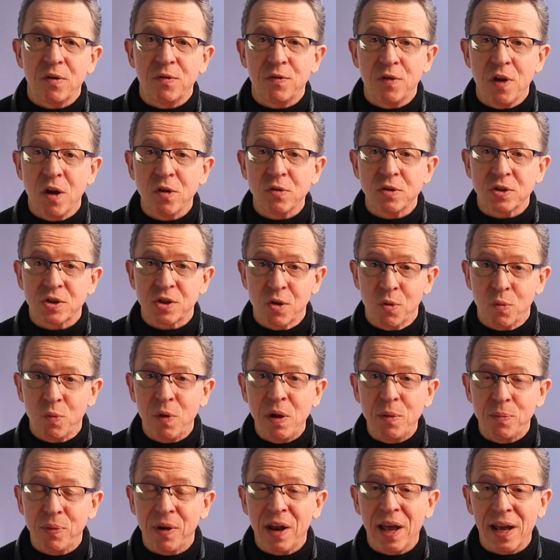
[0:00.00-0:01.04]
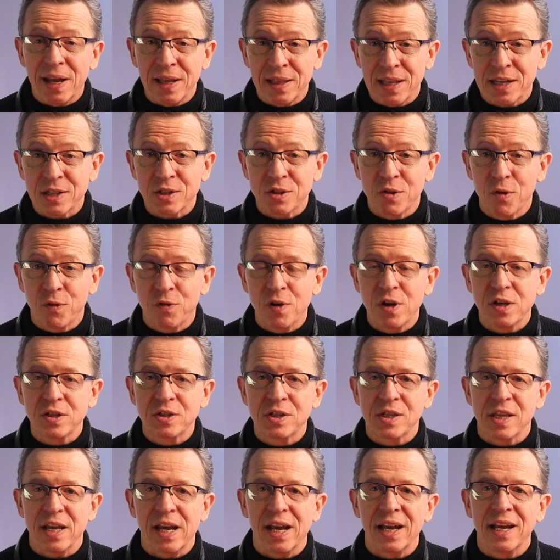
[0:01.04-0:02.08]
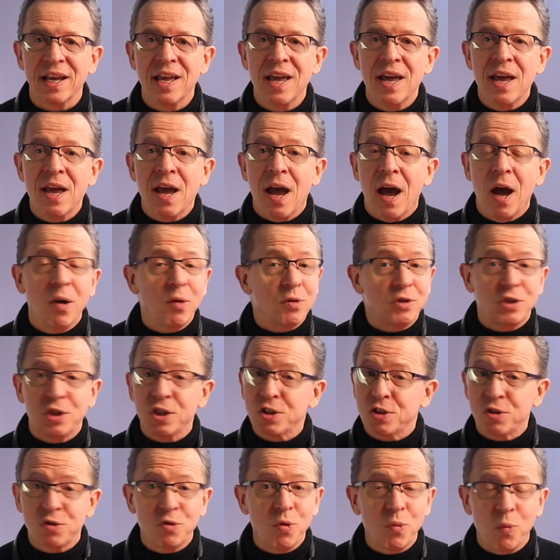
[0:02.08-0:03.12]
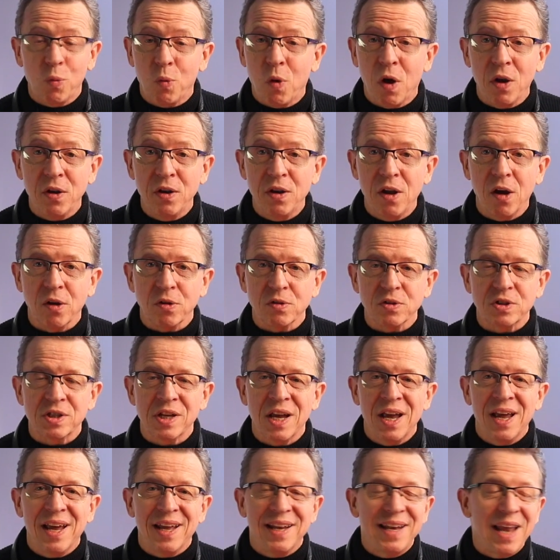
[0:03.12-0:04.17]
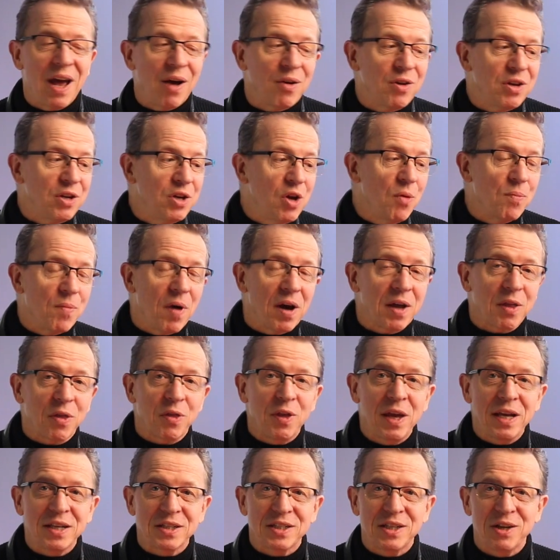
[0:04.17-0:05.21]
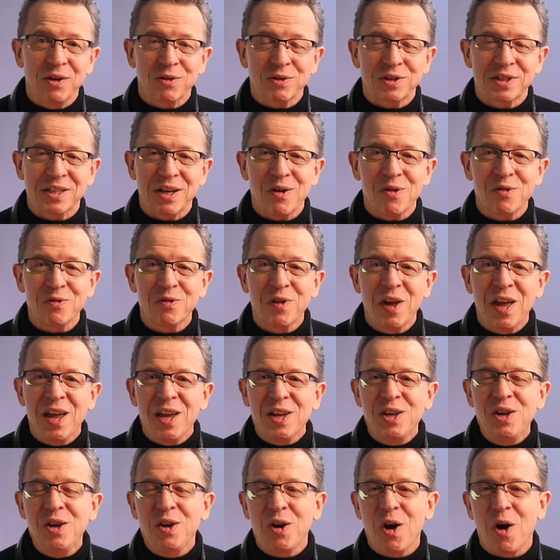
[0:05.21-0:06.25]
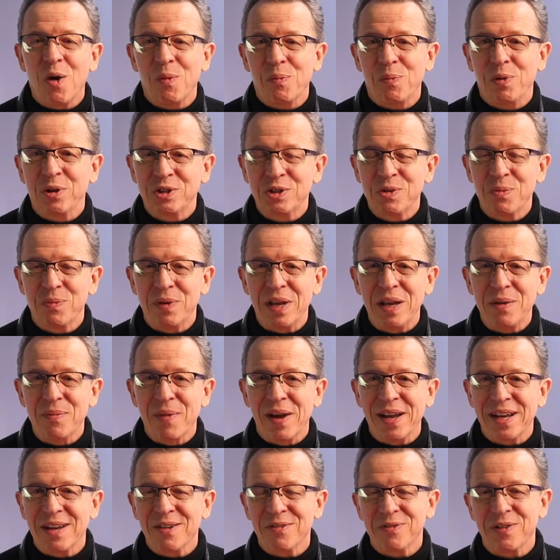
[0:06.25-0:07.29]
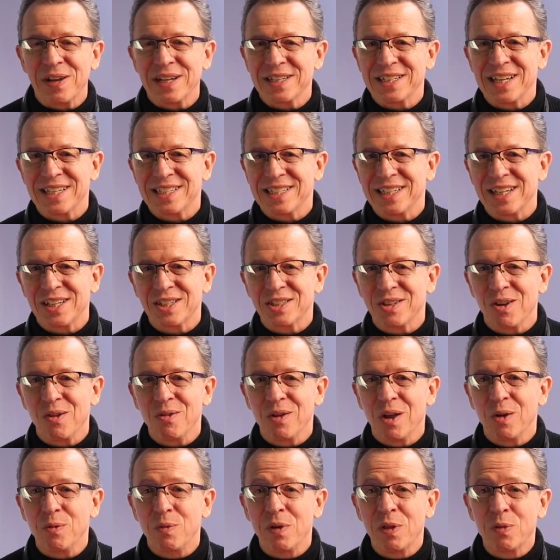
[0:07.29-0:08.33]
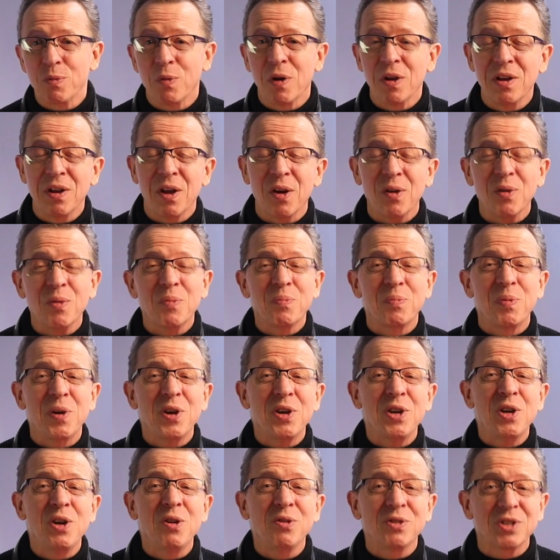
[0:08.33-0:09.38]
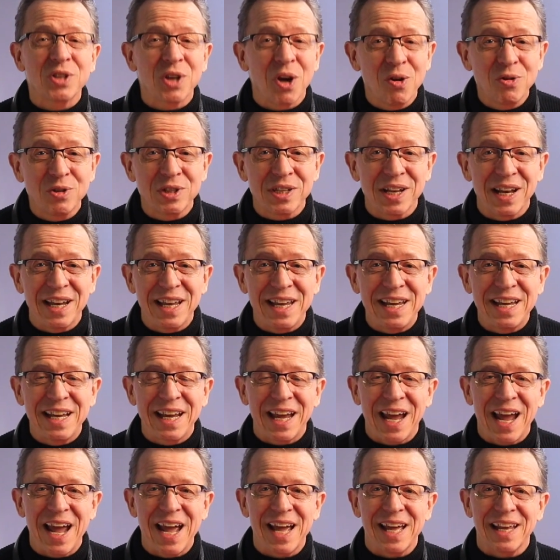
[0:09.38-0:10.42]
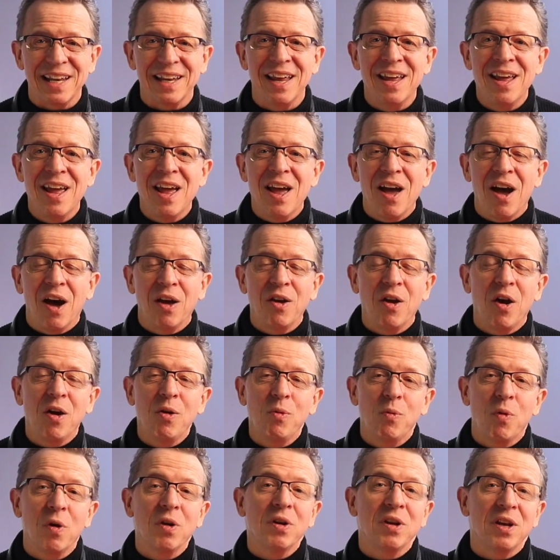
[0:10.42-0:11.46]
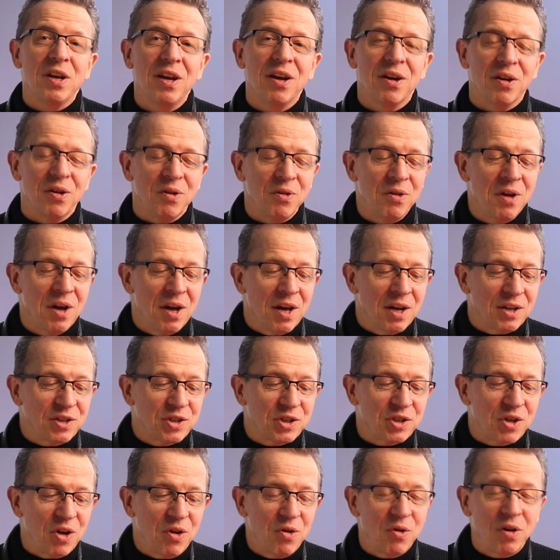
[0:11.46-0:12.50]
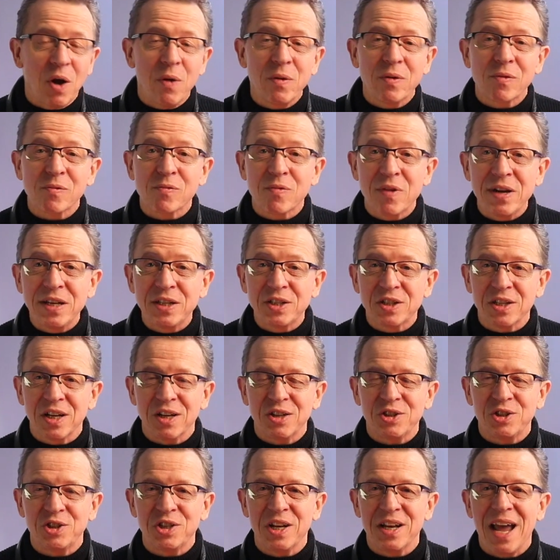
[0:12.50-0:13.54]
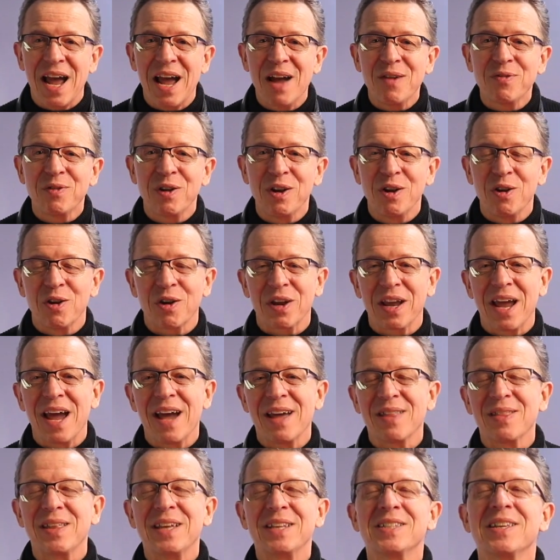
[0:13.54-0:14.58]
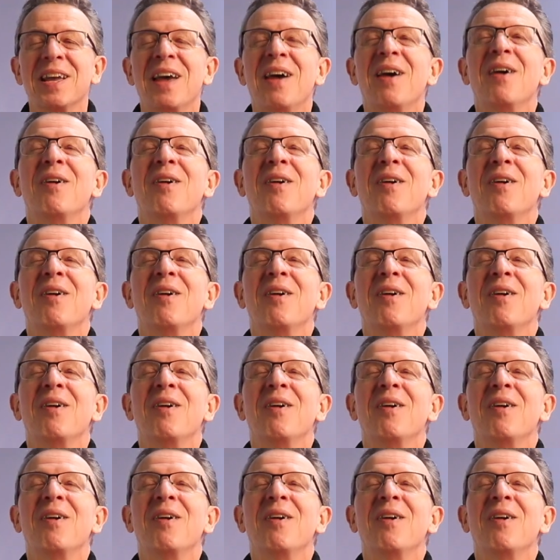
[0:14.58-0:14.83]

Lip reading: of notes that we play. That's the first thing, just to one note. Now you might think to yourself, you can't possibly make a fantastic solo with one note, but you totally can. And I want you to go and research and have a look at this